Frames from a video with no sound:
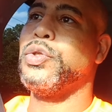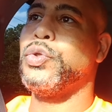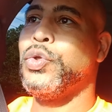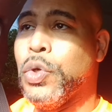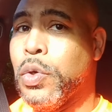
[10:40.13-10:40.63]

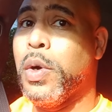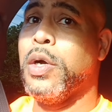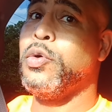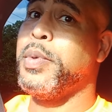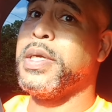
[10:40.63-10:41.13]
you the one
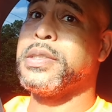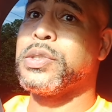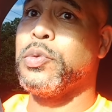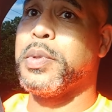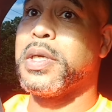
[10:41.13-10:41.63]
who being
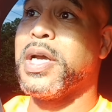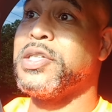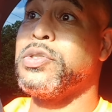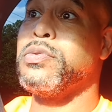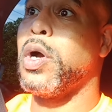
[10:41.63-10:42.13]
stupid.
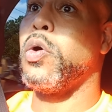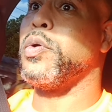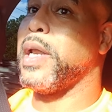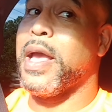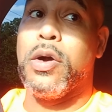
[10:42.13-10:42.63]
Because you know,
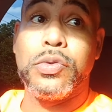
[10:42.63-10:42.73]
they